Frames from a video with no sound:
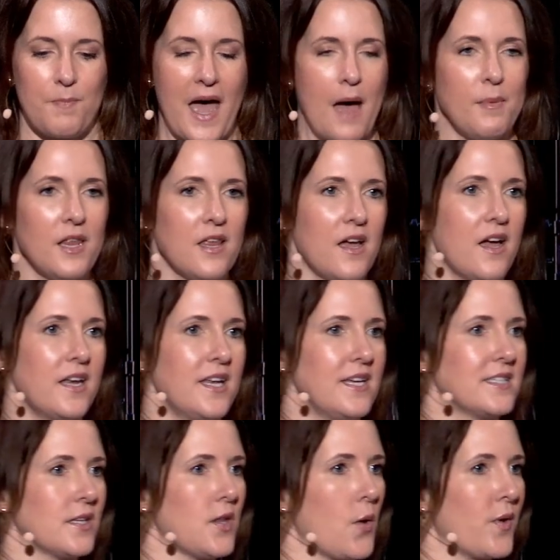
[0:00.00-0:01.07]
Babylon
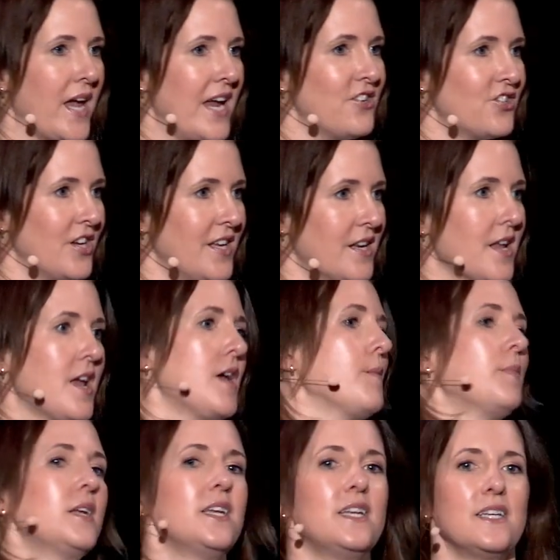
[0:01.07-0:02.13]
is a location,
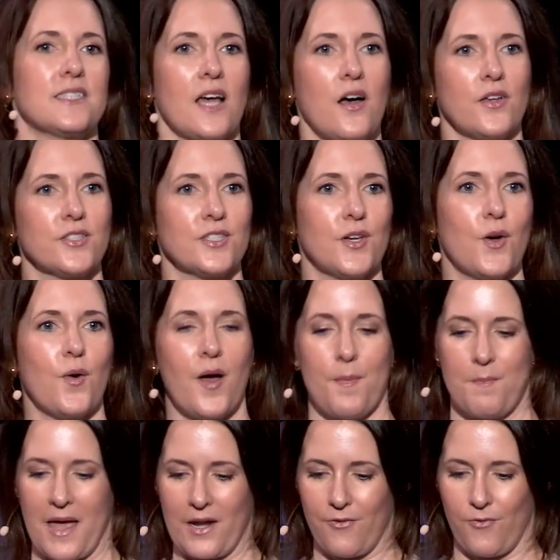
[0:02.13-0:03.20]
but it is also a
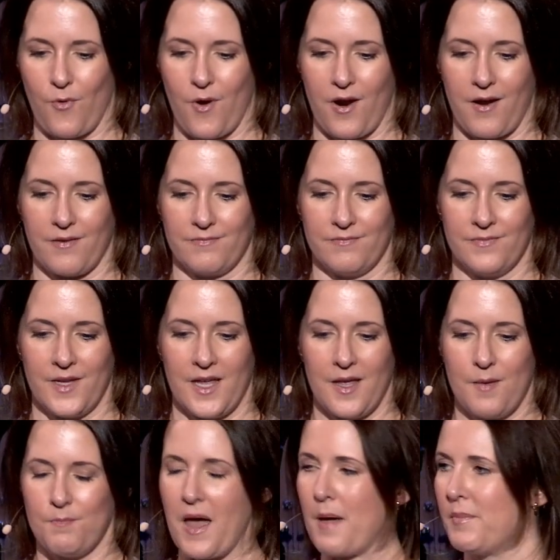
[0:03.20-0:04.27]
metaphor.
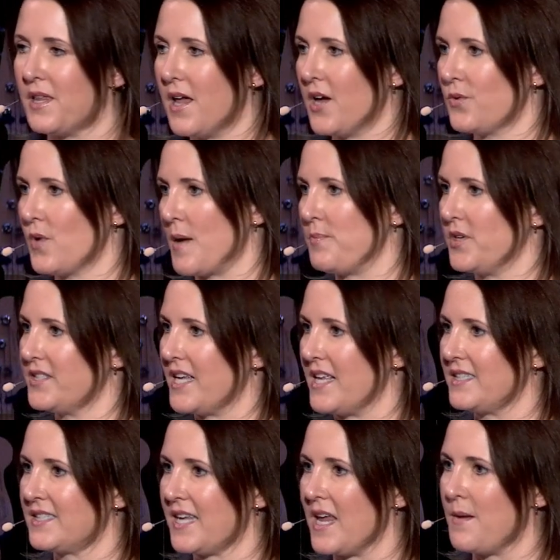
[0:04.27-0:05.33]
Babylon
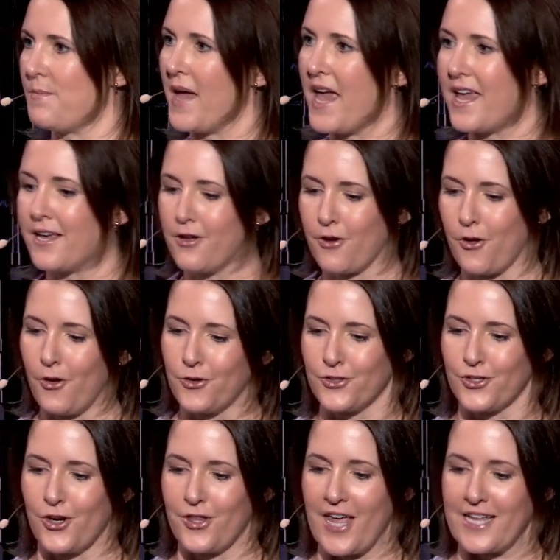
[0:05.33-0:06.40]
represents a pagan
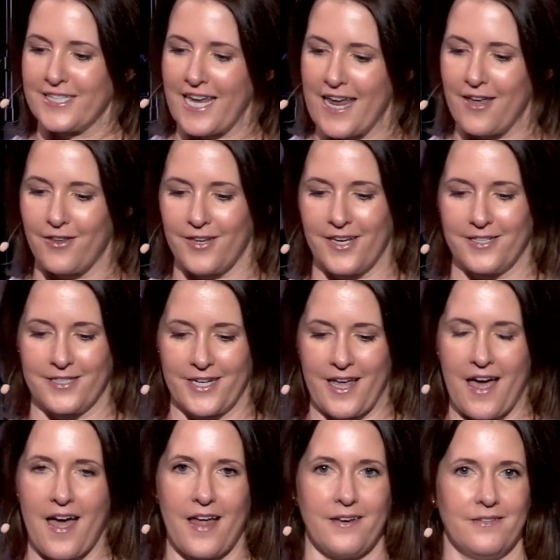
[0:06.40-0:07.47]
culture that's alien to
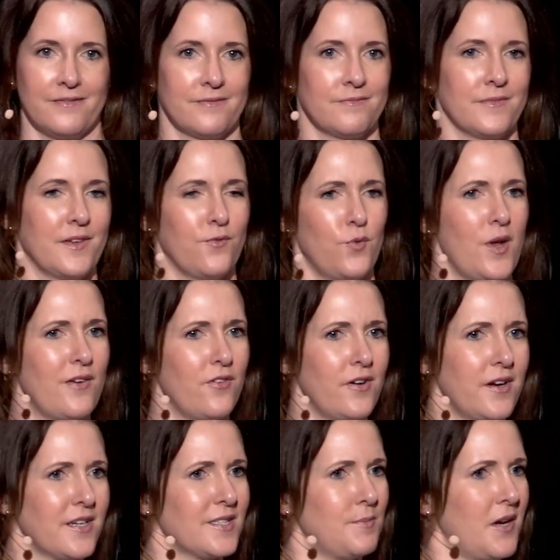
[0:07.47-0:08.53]
God. Have we
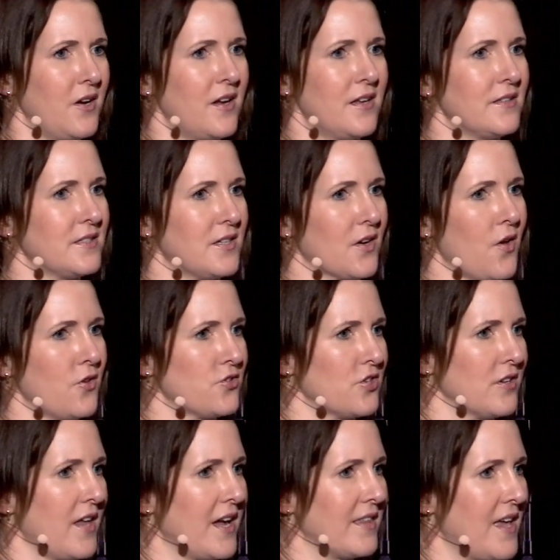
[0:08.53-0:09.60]
ever experienced a
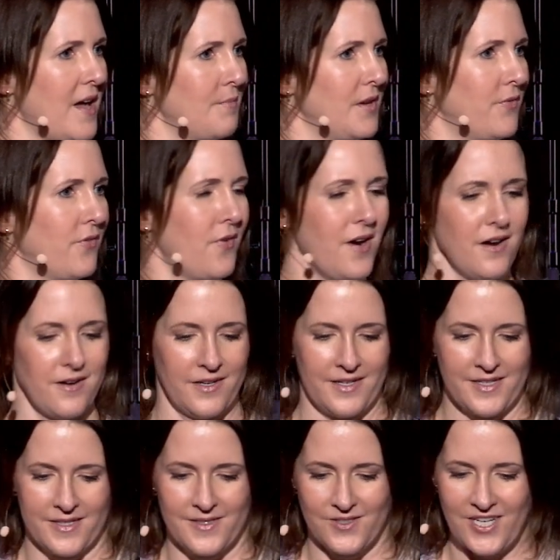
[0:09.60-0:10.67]
culture like that before?
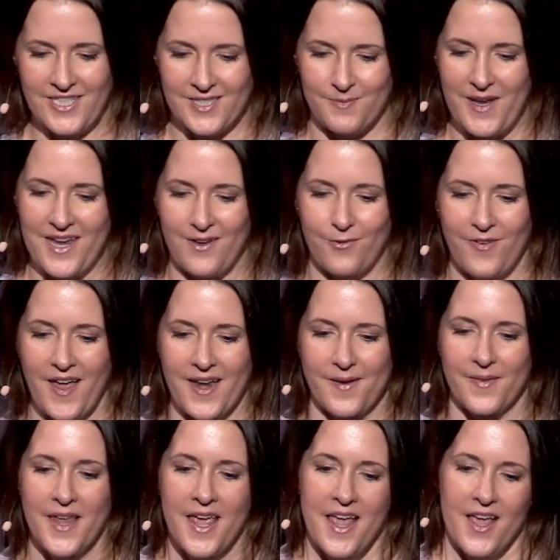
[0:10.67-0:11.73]
Just me,
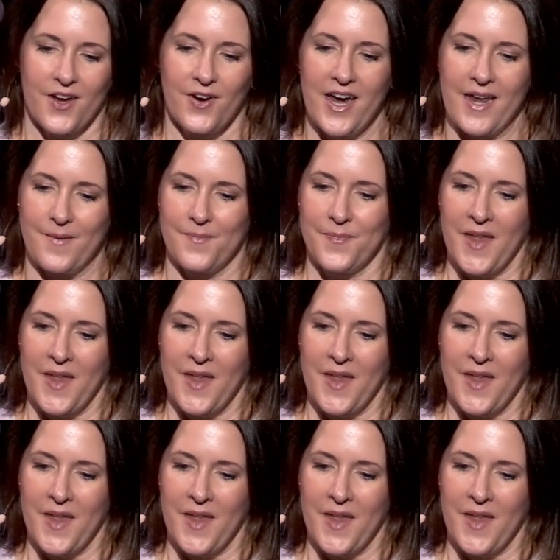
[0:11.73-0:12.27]
fun, great.